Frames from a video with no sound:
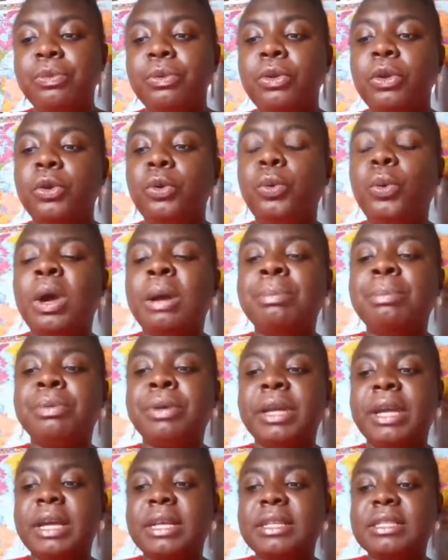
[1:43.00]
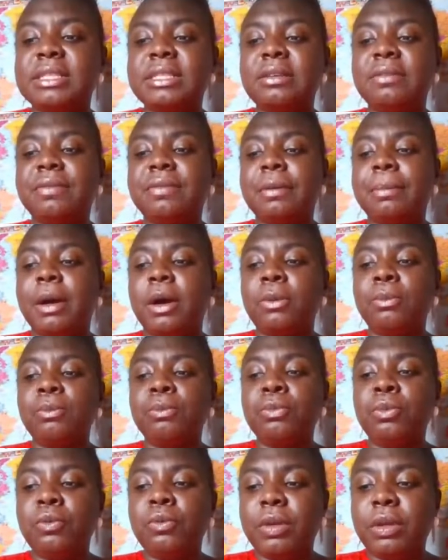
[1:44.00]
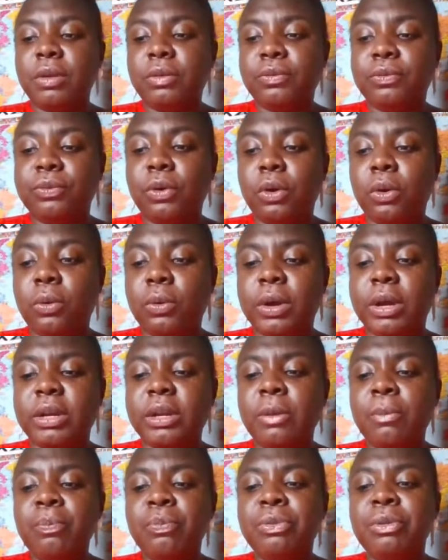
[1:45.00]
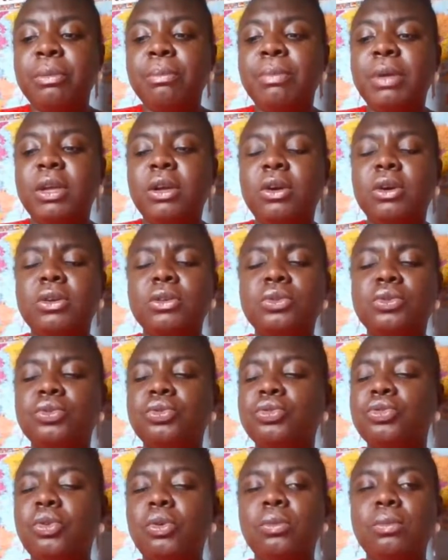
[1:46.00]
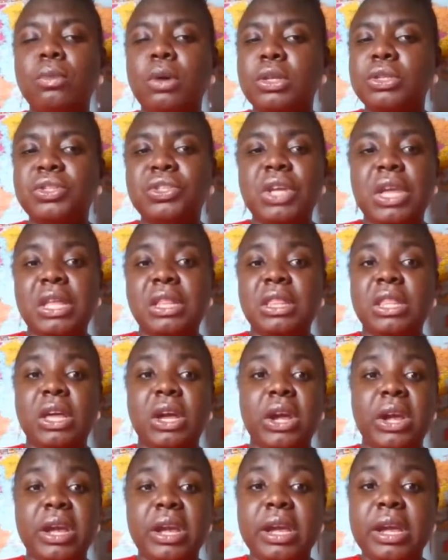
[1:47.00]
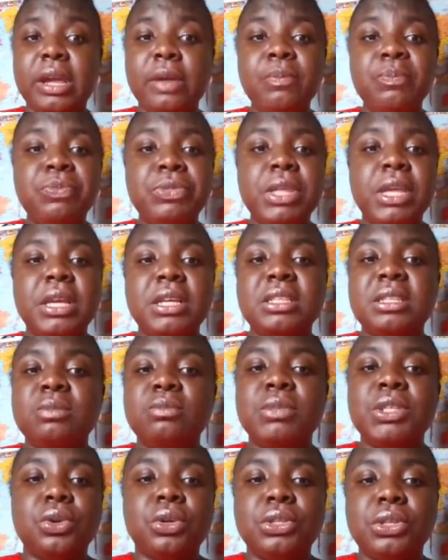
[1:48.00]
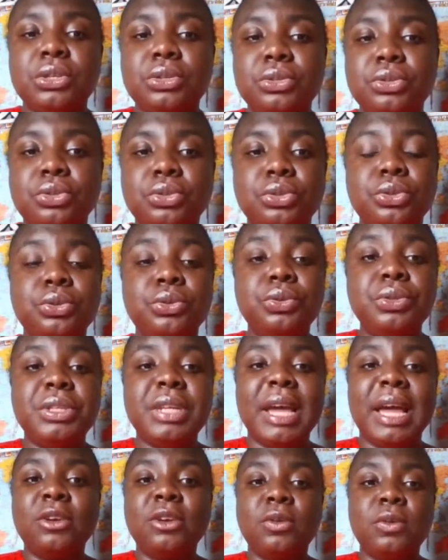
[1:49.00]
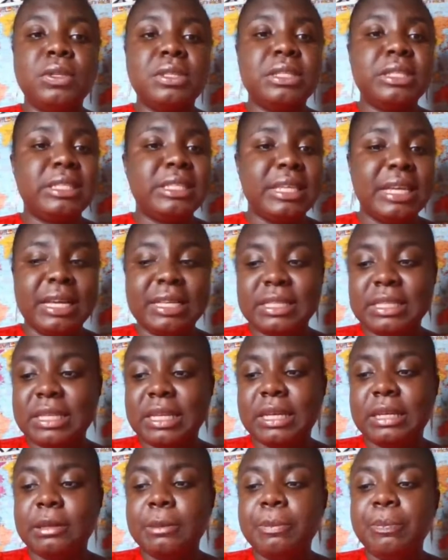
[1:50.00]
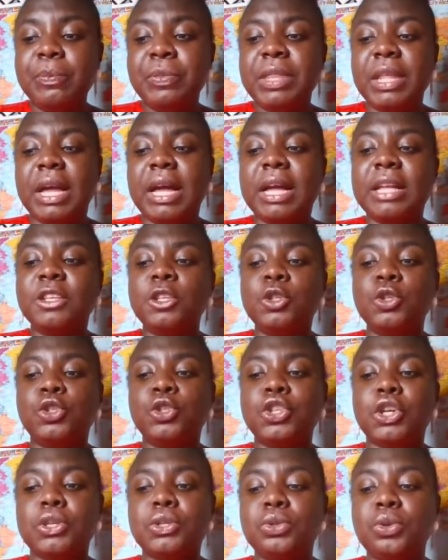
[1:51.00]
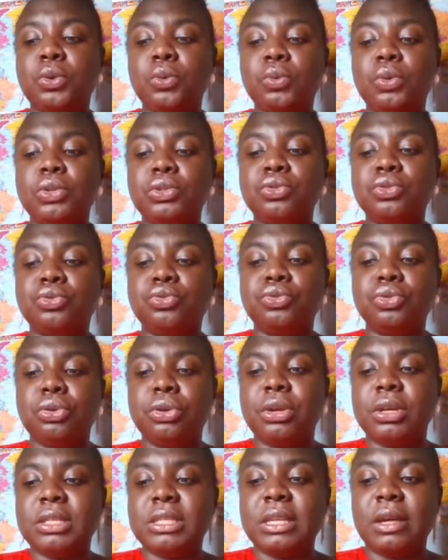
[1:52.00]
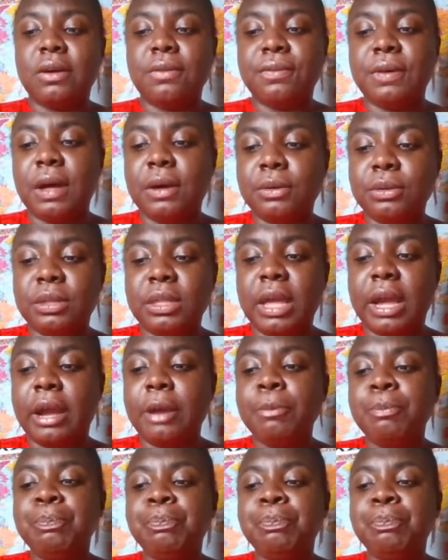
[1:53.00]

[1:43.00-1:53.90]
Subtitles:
You are apprehensive about moving forward because so much in the air is misunderstood and uncertain, and you just don't want to throw yourself out there.